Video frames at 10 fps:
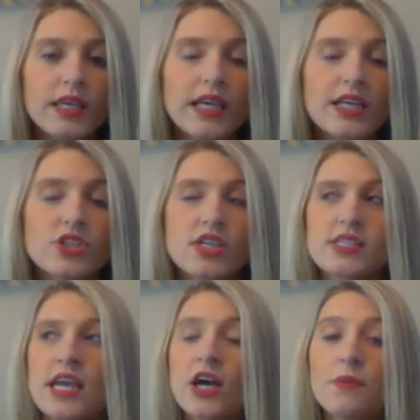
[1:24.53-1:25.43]
it
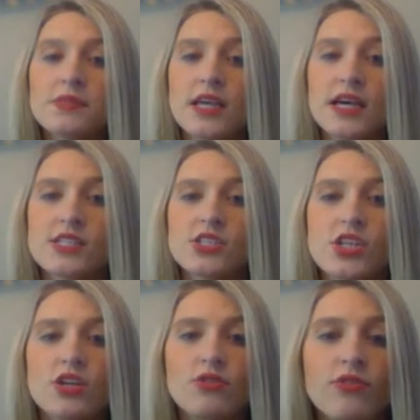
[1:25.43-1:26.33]
just helps us
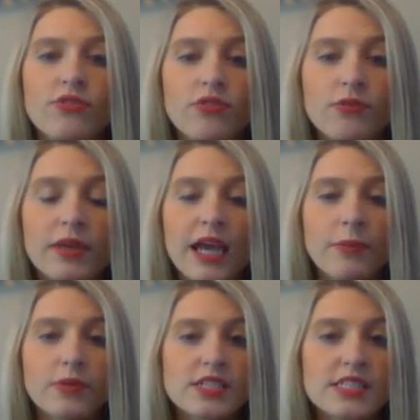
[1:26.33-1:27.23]
to be
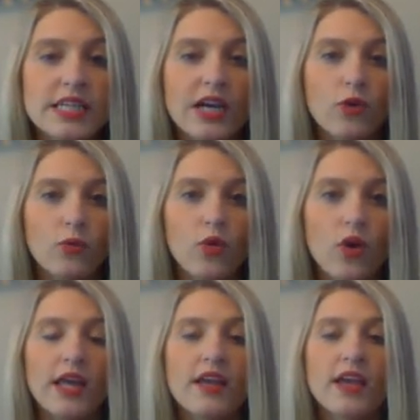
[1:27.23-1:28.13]
able to tell
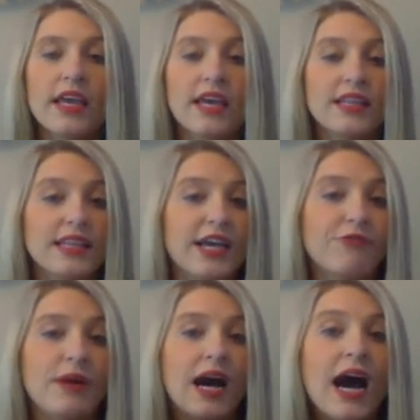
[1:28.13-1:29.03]
what it
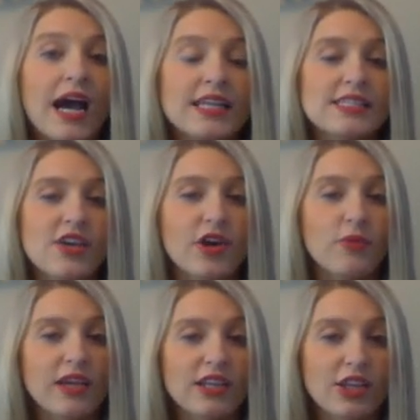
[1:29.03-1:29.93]
left behind so
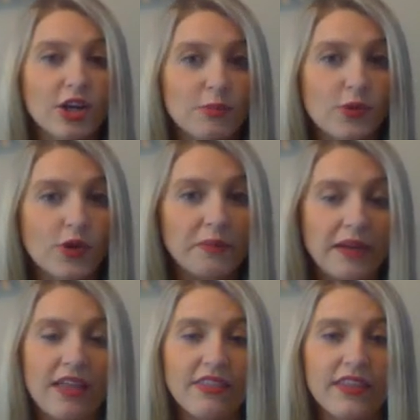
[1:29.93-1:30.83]
that we can learn more
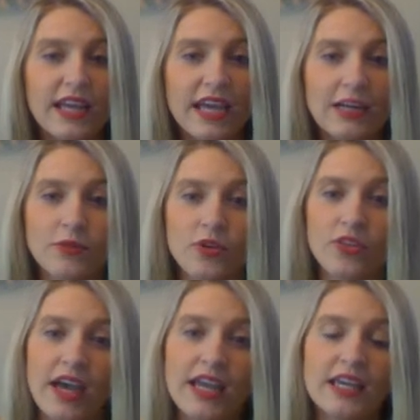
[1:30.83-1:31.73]
about the animal
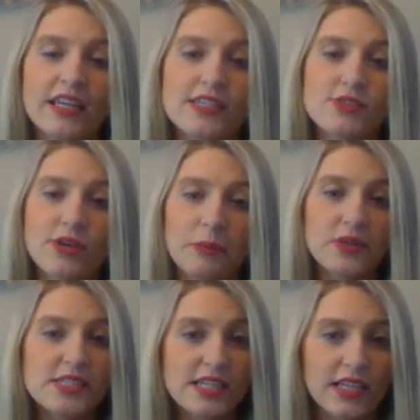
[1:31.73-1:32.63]
that it is
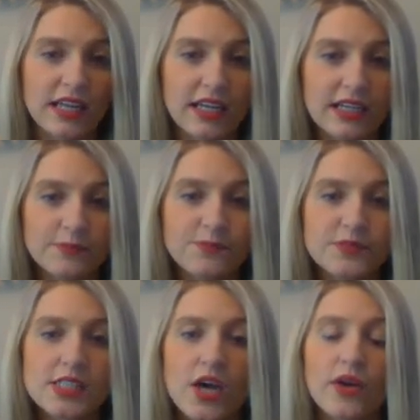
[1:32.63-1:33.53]
representing.
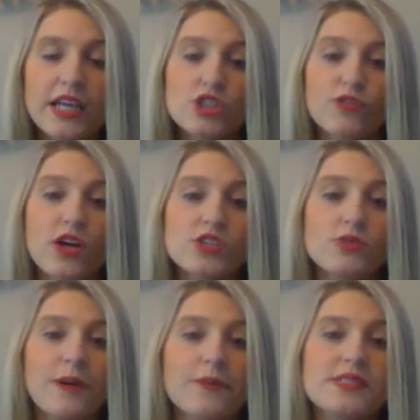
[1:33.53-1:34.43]
So each fossil
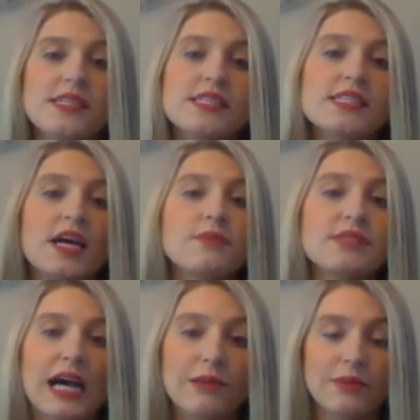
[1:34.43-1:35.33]
represents some
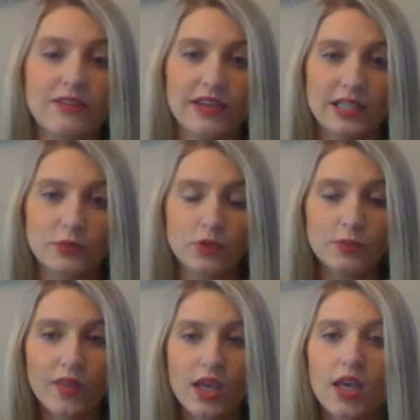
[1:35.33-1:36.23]
type of animal
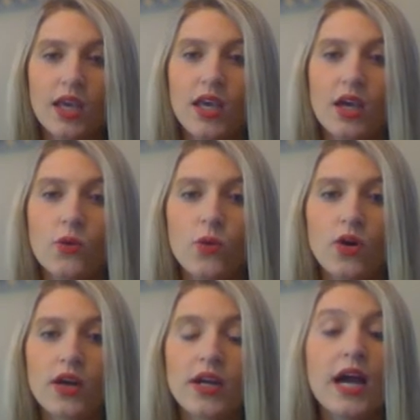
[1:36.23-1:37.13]

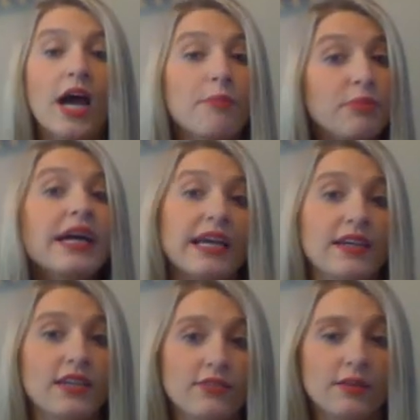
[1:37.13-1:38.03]
or plant,
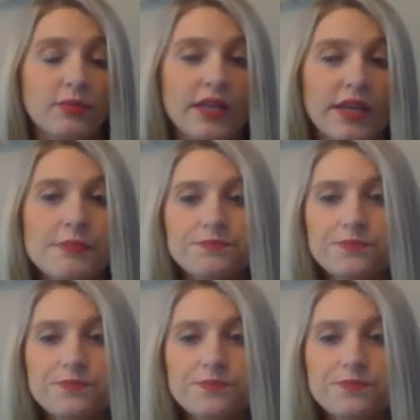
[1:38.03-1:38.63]
even a plant.